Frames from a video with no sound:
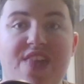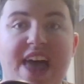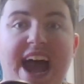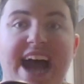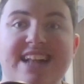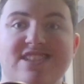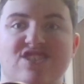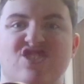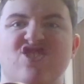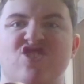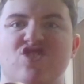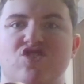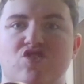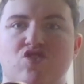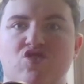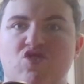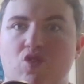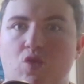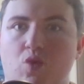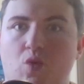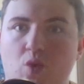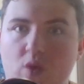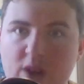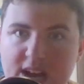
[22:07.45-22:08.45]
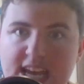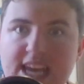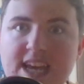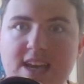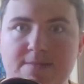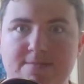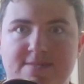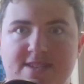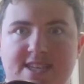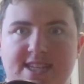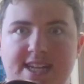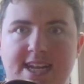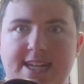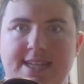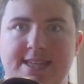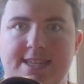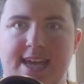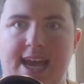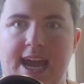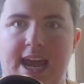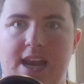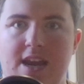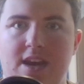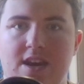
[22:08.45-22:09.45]
that screams
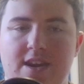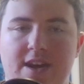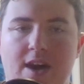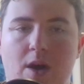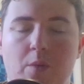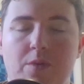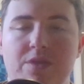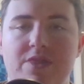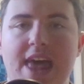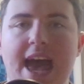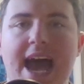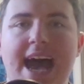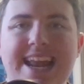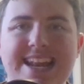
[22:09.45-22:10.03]
Nintendo.